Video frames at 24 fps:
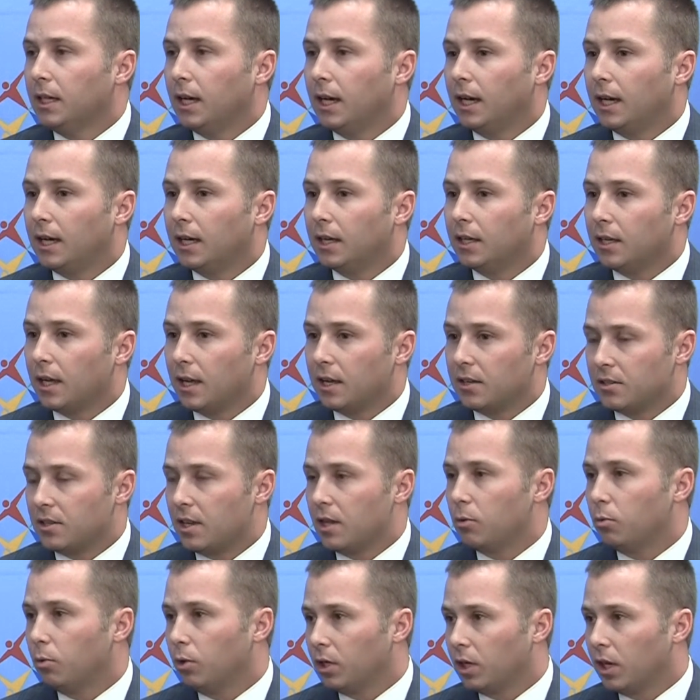as
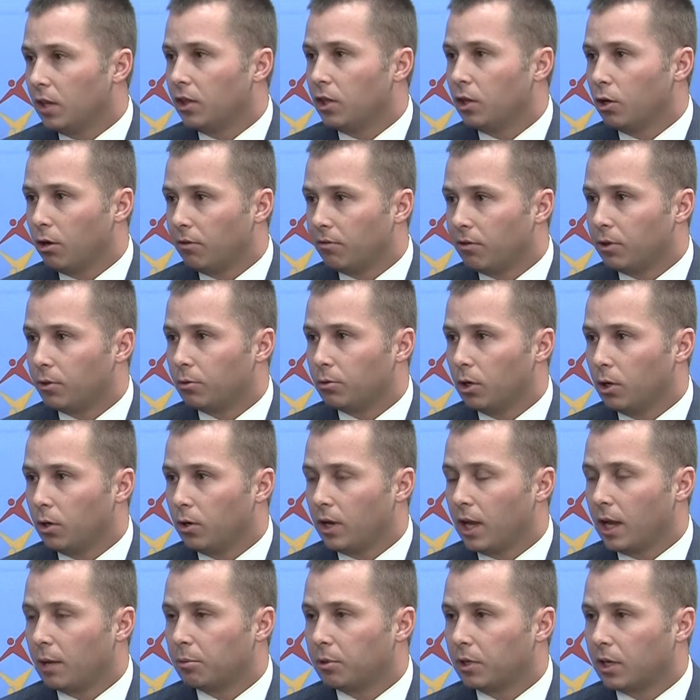they would on the over-the-road
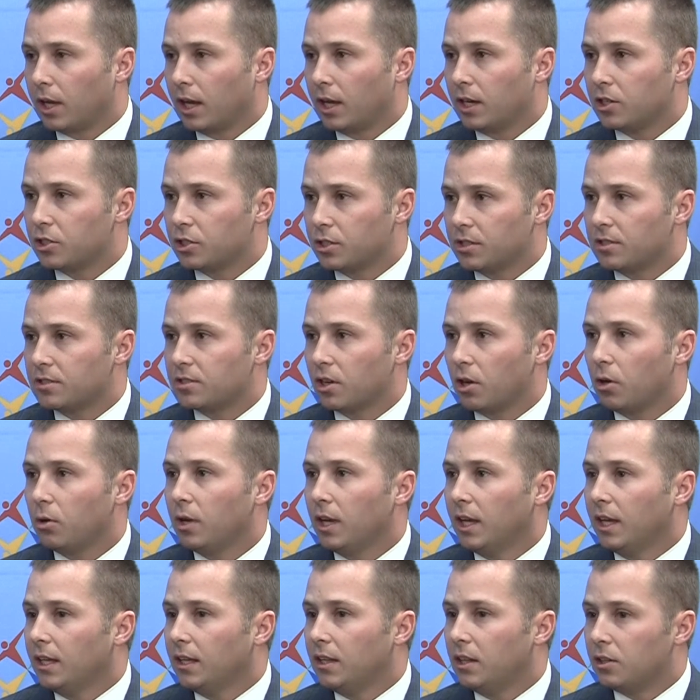application. So
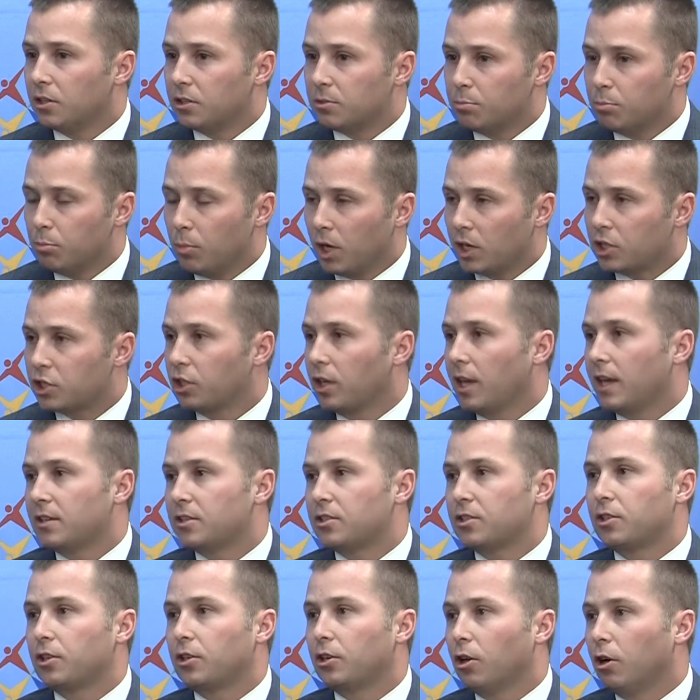there's much less
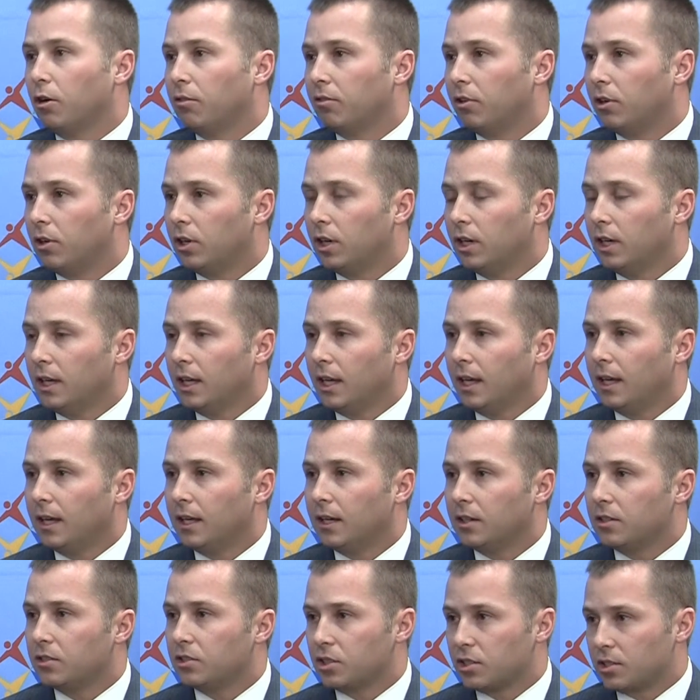turnover,
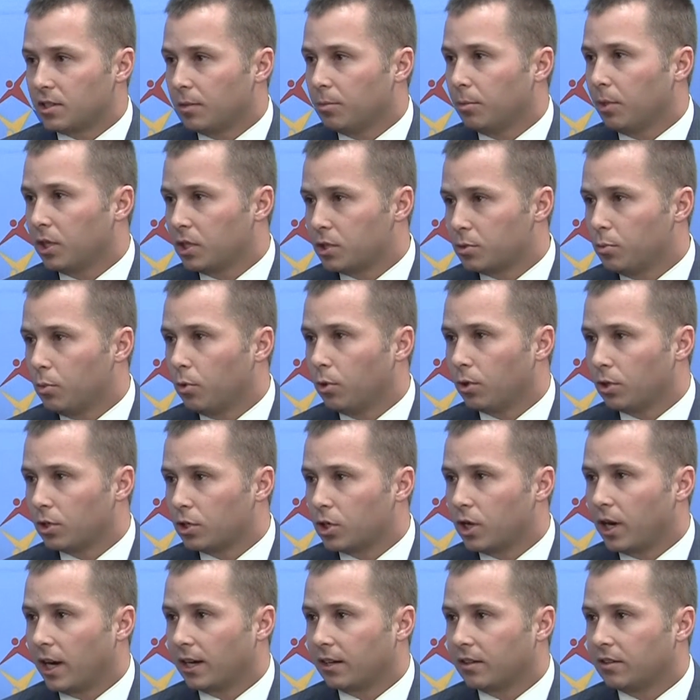and it's just a much more
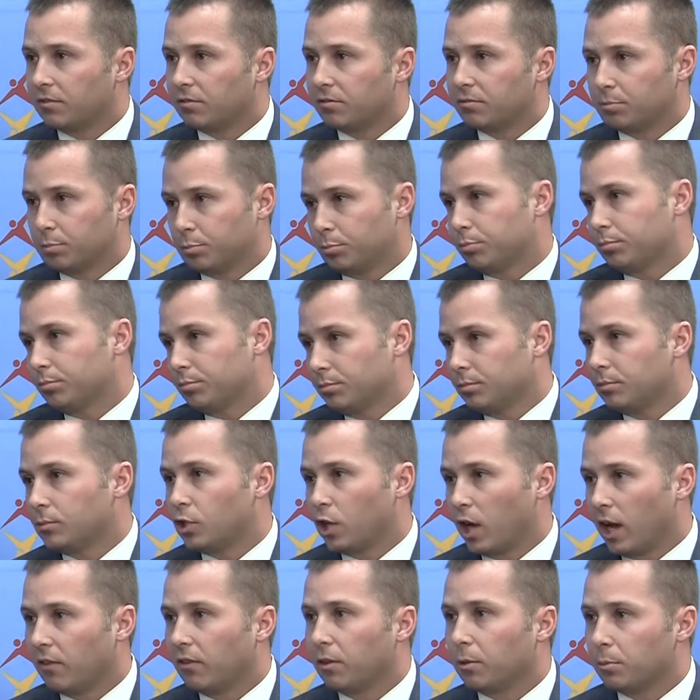attractive
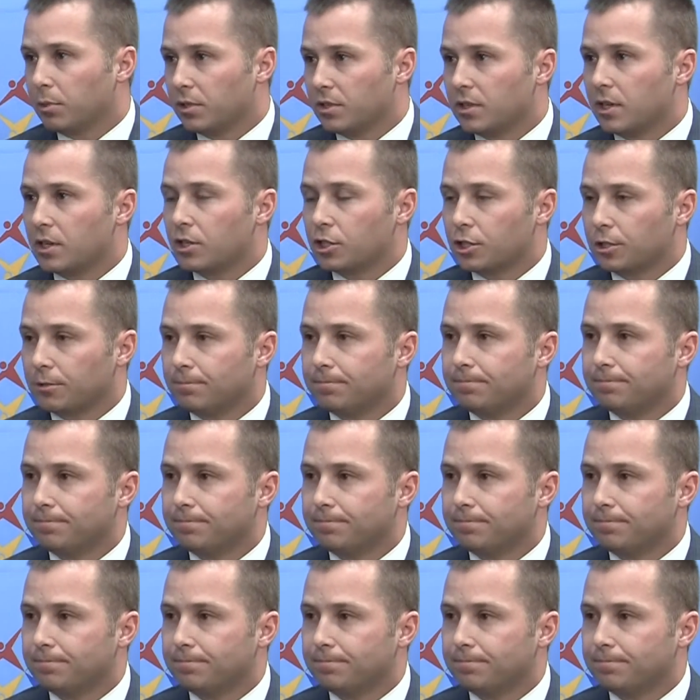driving position.